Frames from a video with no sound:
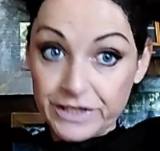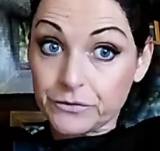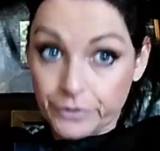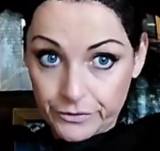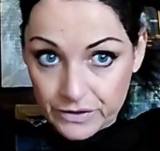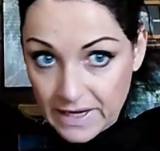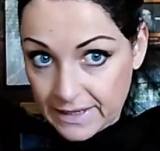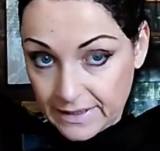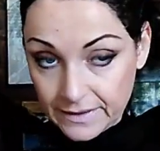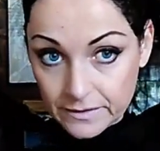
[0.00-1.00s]
Regrowth
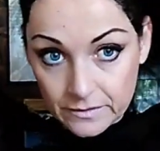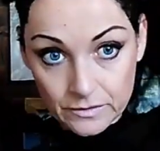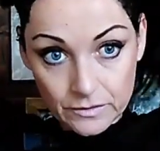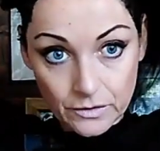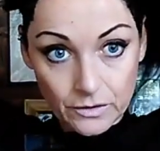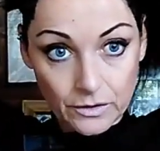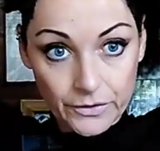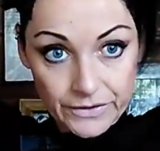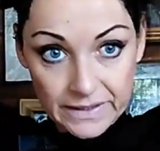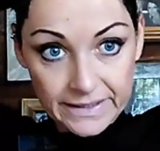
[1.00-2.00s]
color
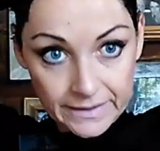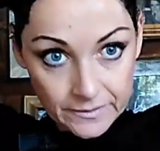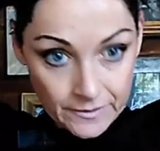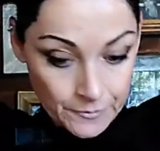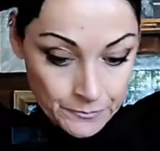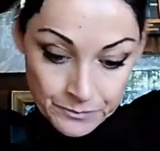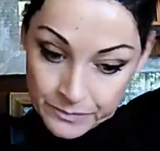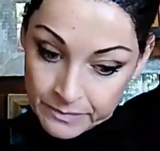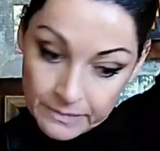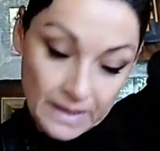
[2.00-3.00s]
only.
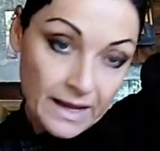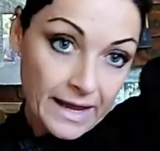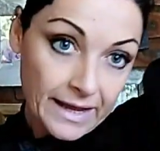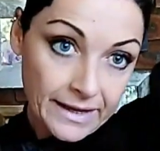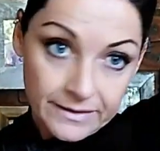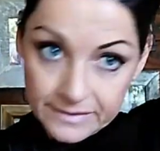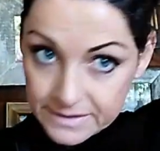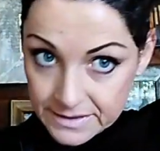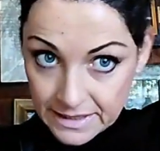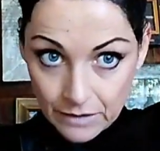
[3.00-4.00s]

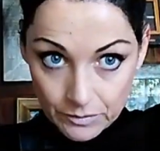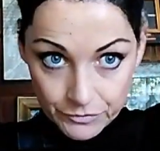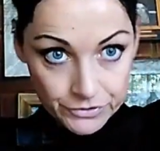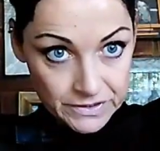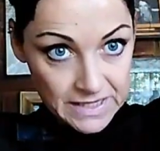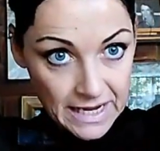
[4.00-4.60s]
And now I'm going to